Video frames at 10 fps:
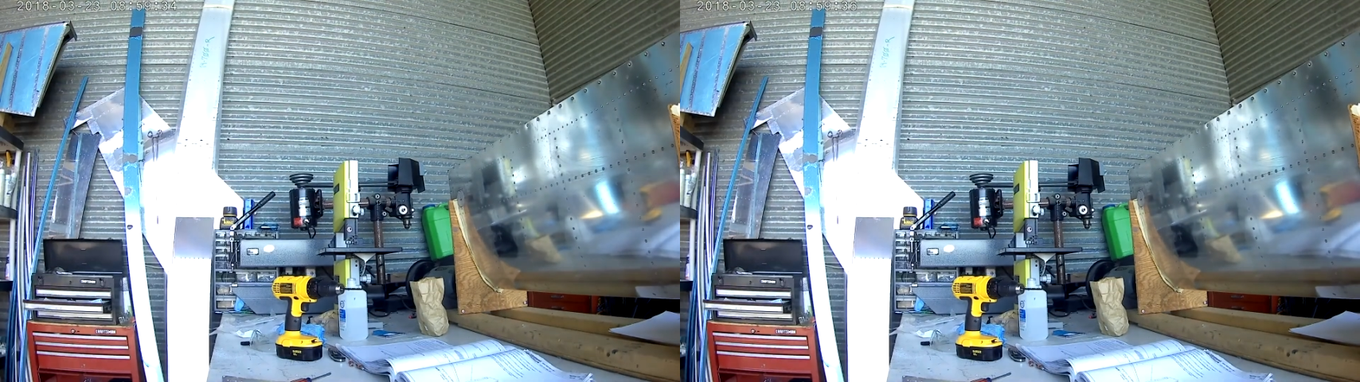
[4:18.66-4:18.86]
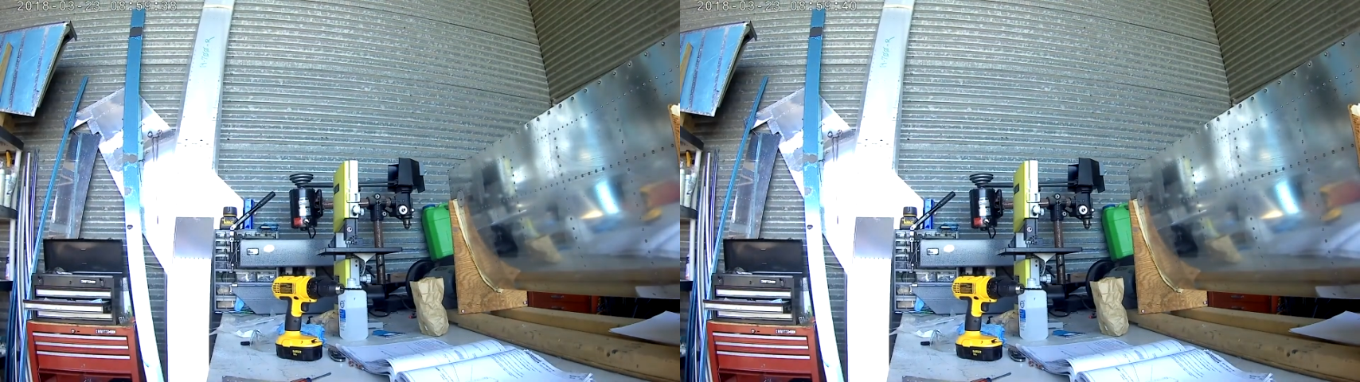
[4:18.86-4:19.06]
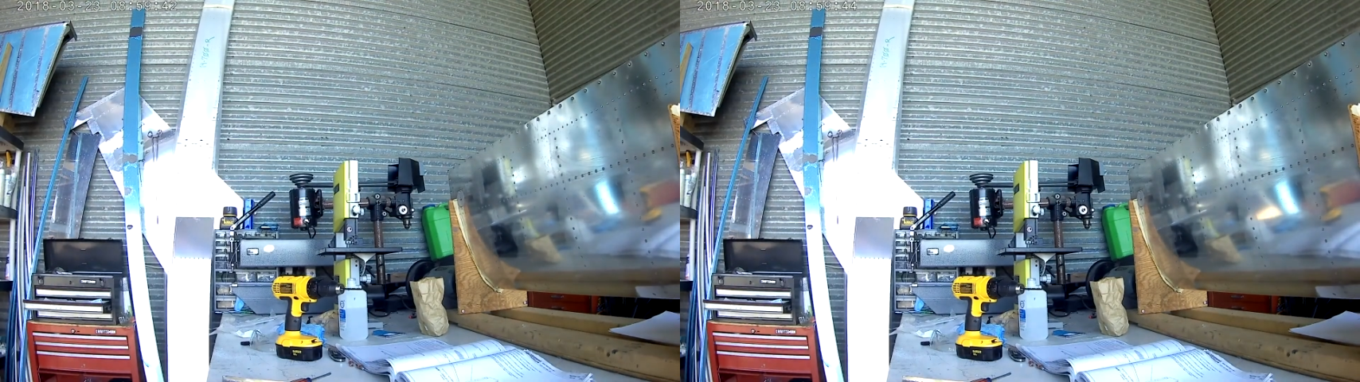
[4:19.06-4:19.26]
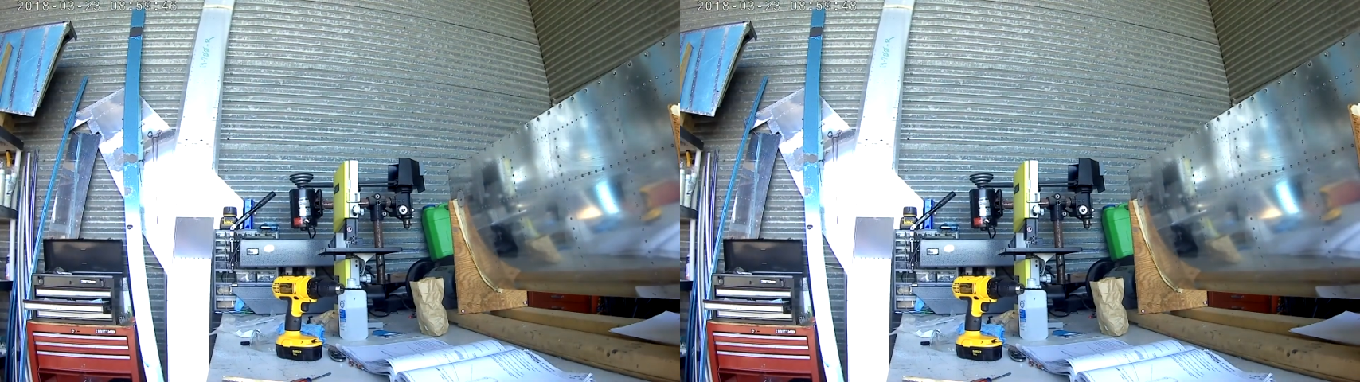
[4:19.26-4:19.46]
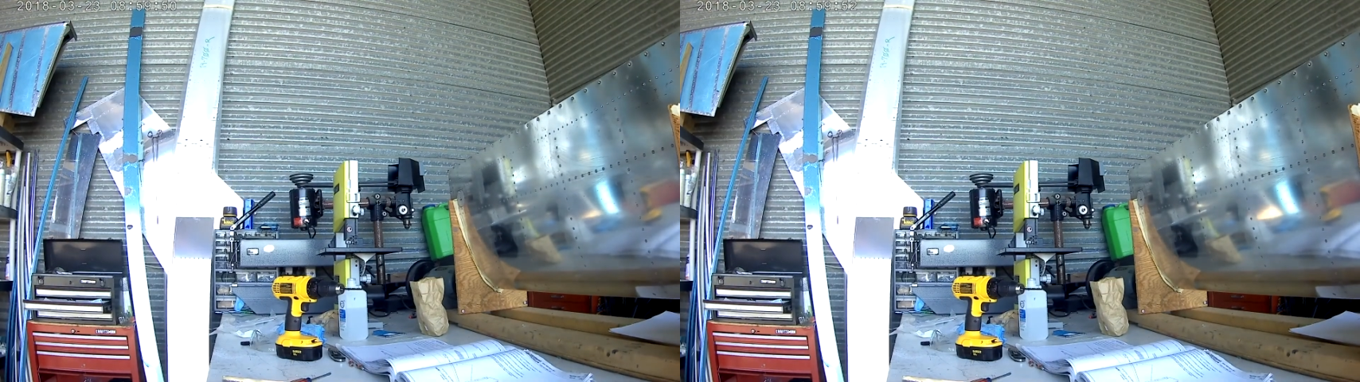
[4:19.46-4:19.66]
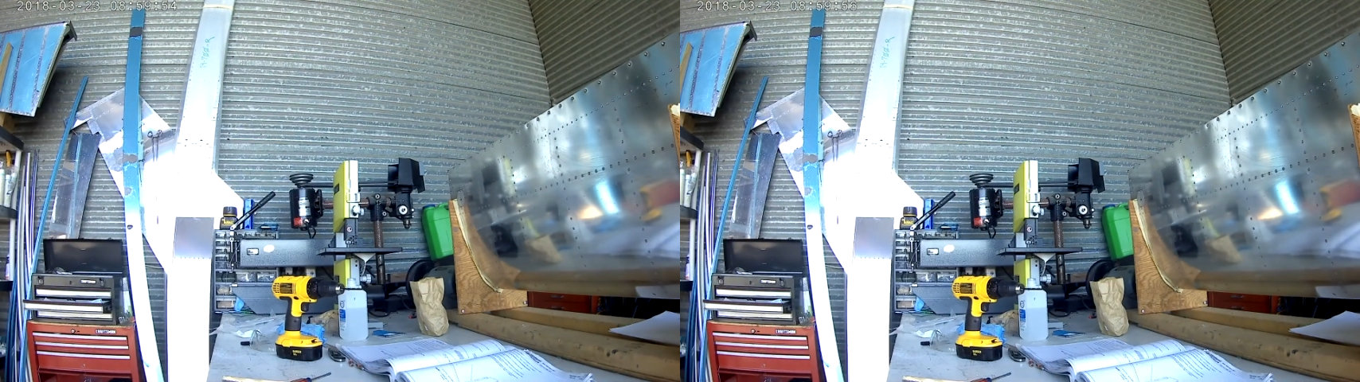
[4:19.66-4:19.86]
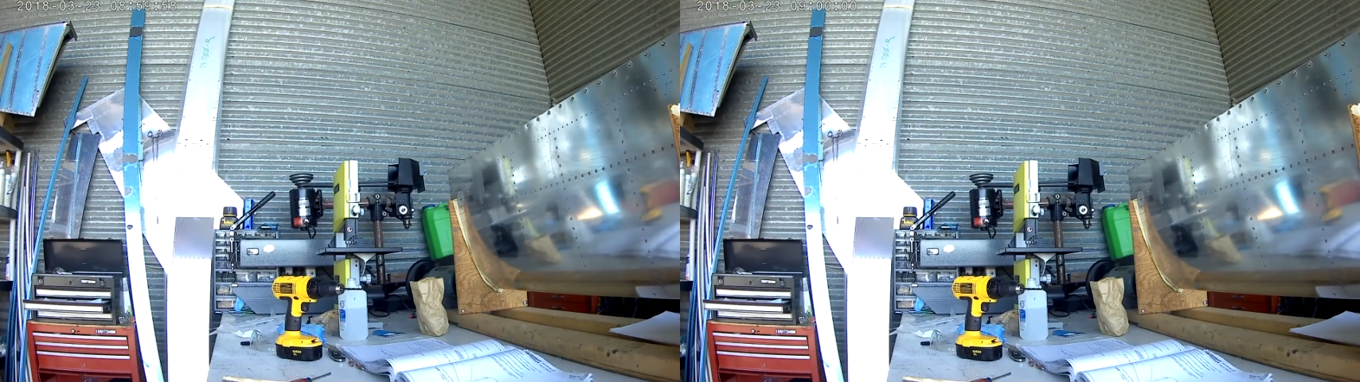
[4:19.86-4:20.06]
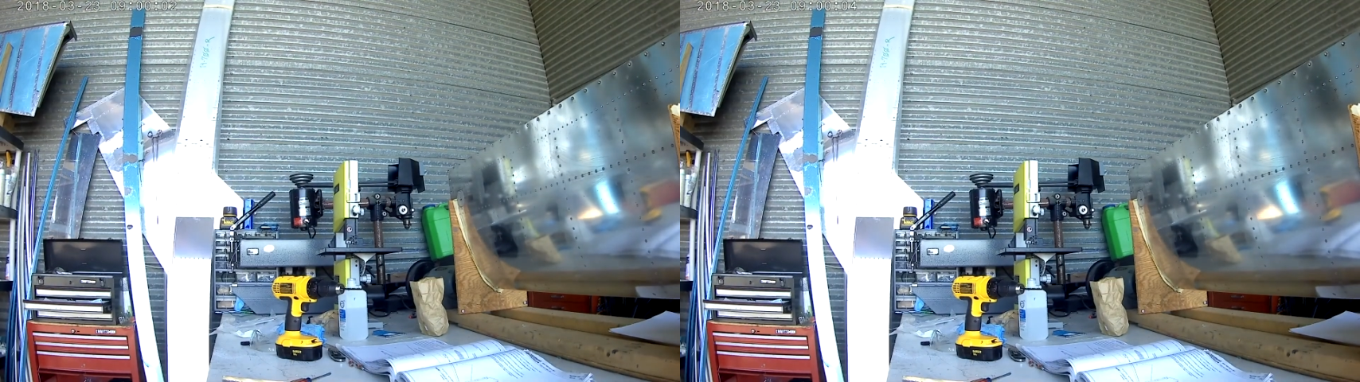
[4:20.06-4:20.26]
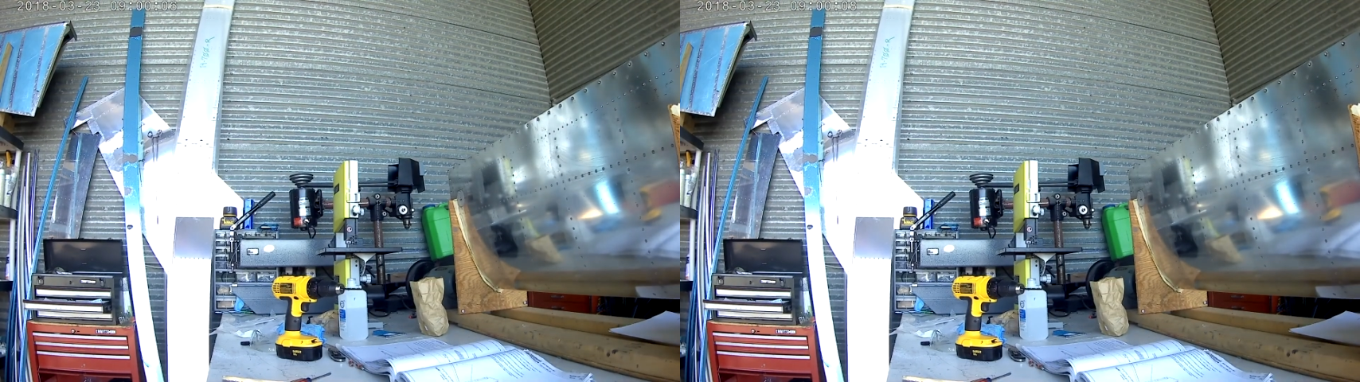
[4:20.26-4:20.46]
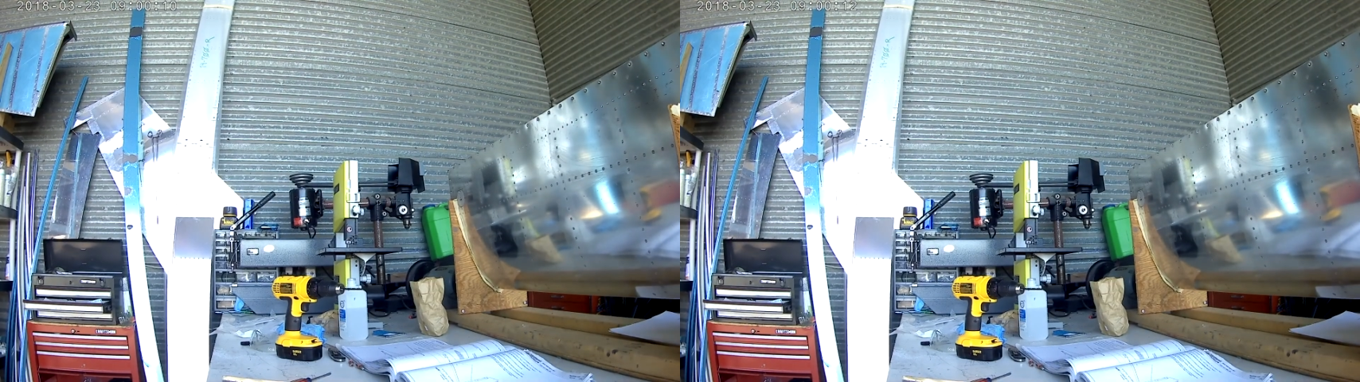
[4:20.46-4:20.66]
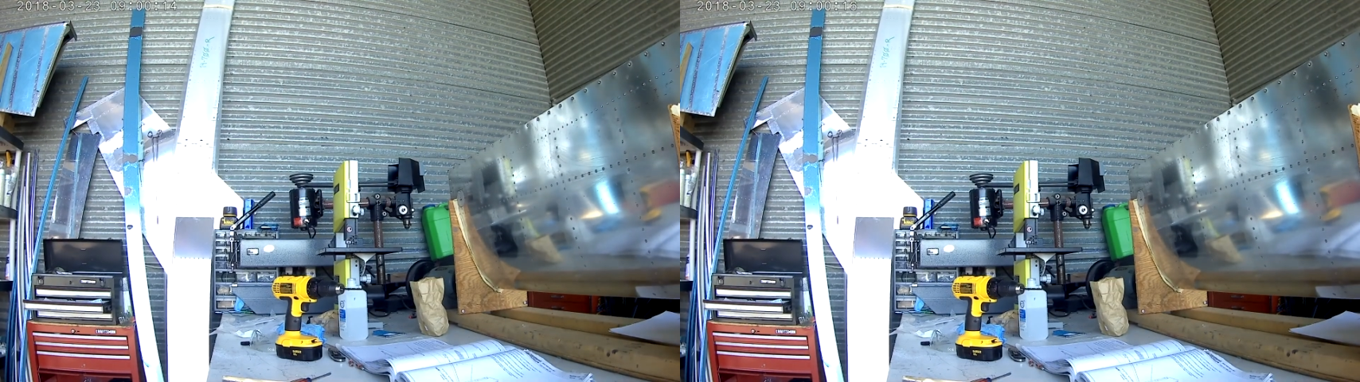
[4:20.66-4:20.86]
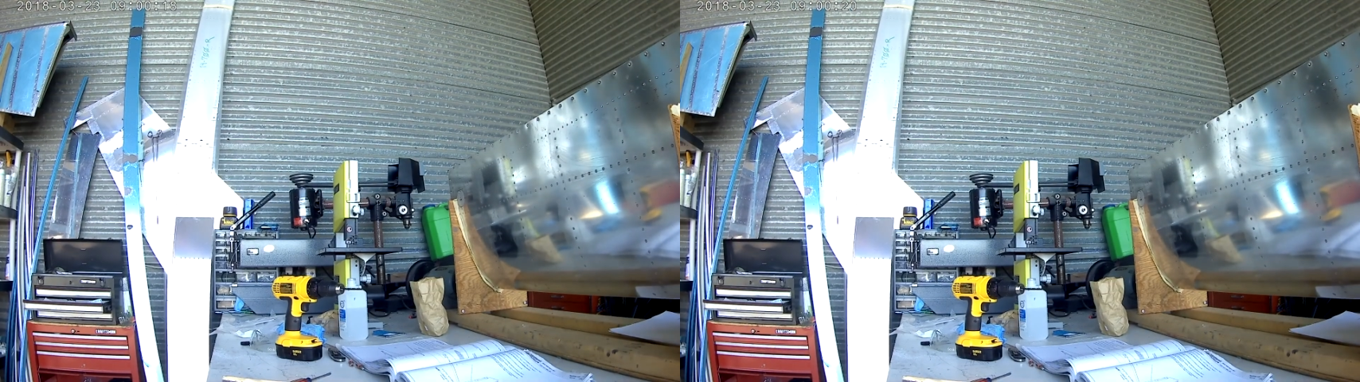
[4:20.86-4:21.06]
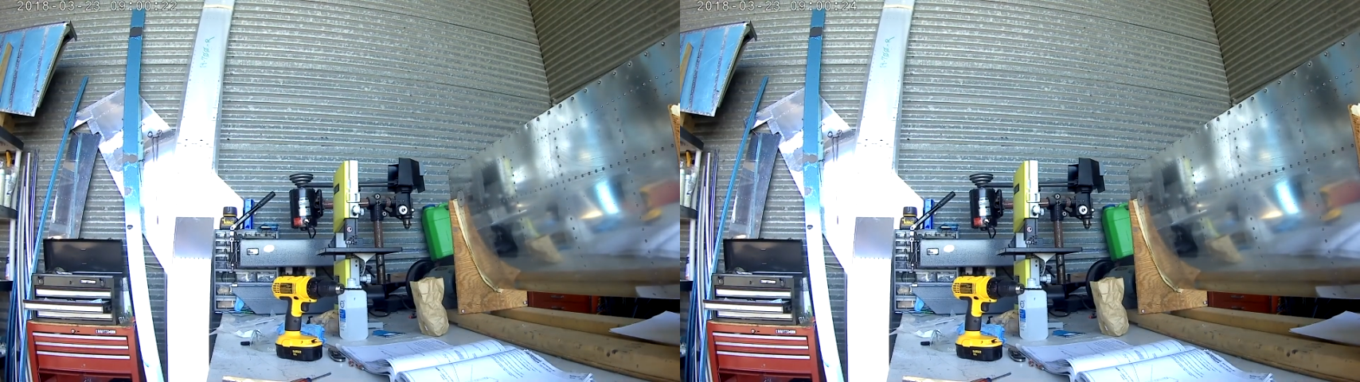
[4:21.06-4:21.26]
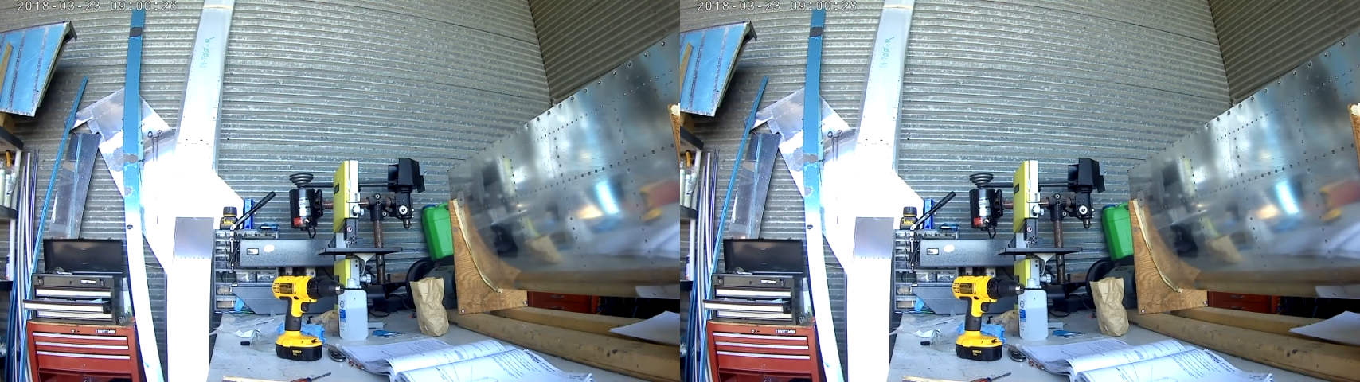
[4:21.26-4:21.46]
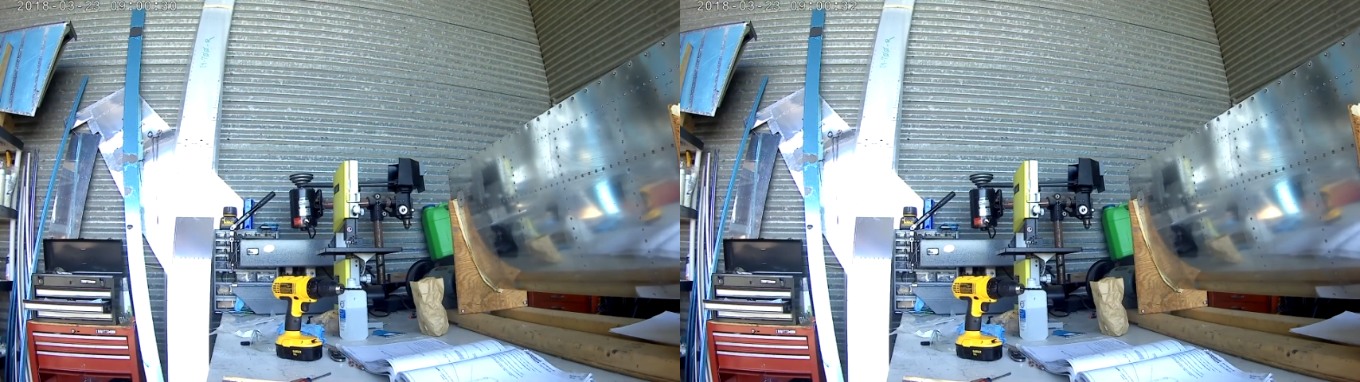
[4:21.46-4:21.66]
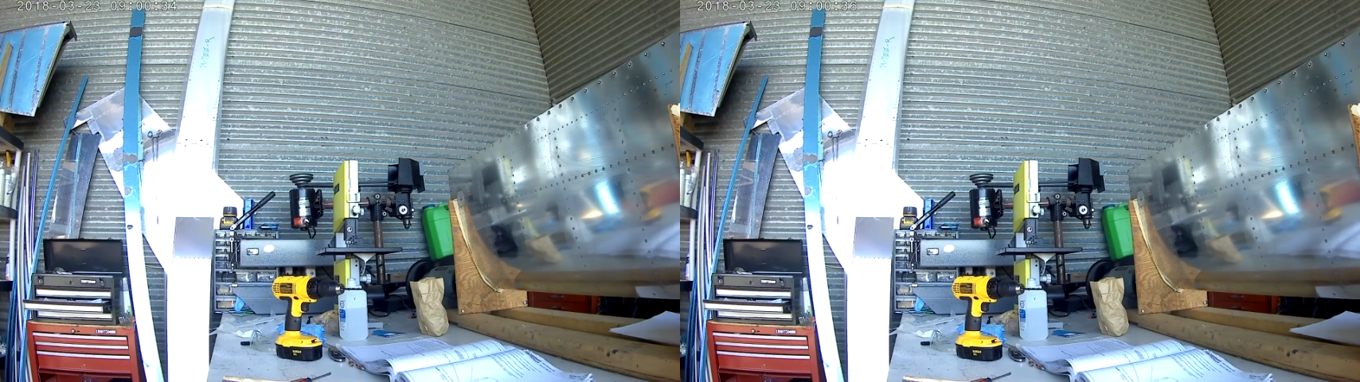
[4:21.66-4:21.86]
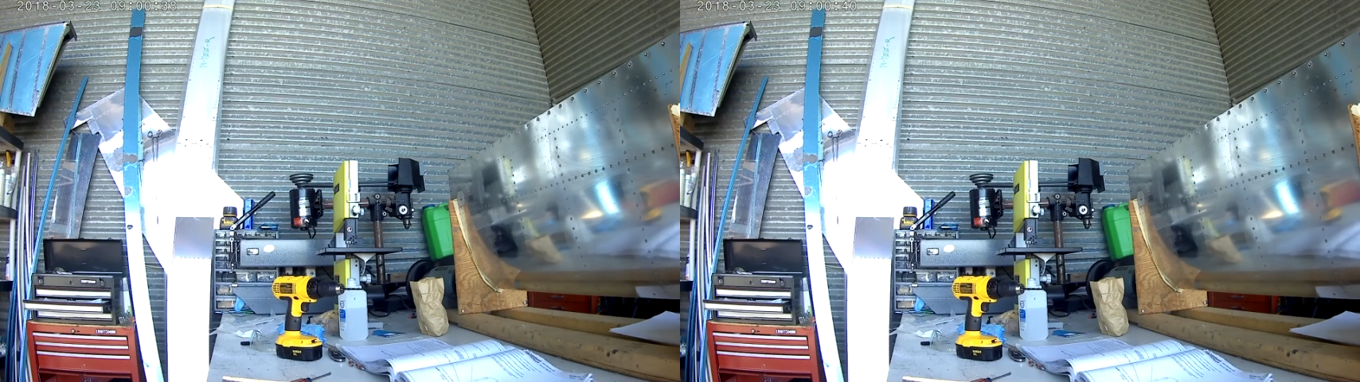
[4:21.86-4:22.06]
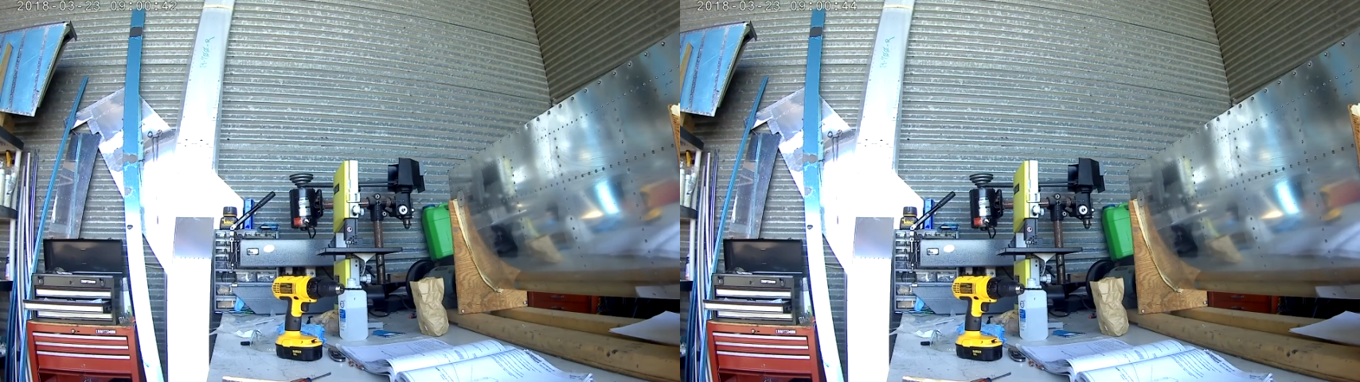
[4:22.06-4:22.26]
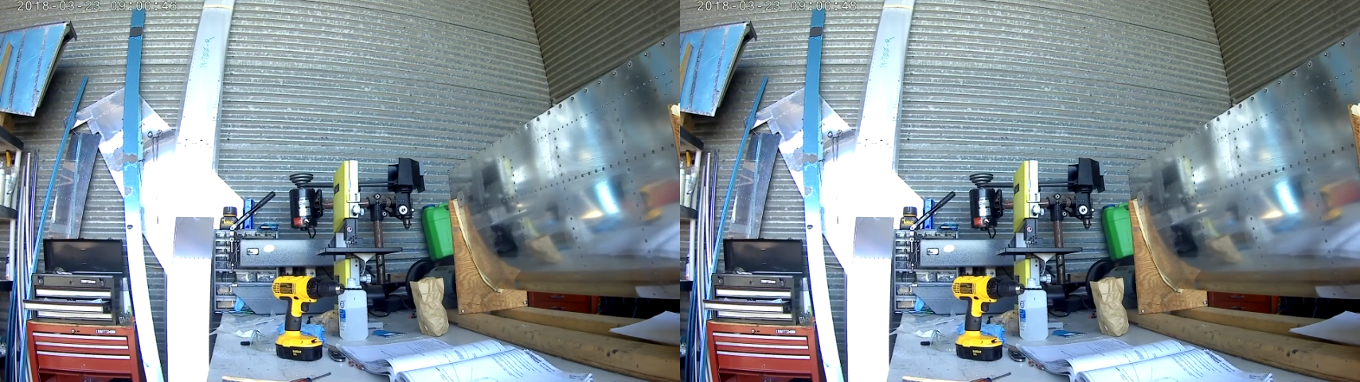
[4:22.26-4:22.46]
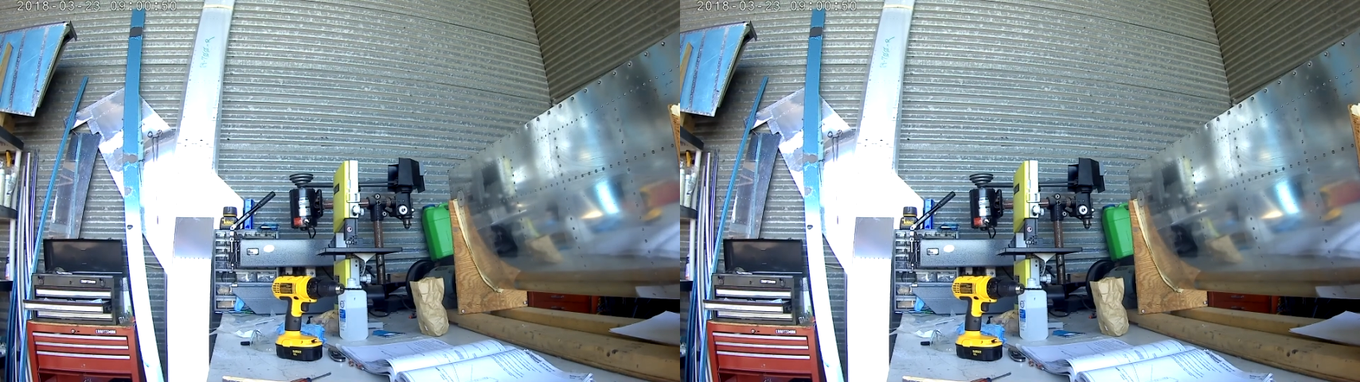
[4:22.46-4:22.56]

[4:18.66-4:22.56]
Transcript: Nobody's mouth can be seen.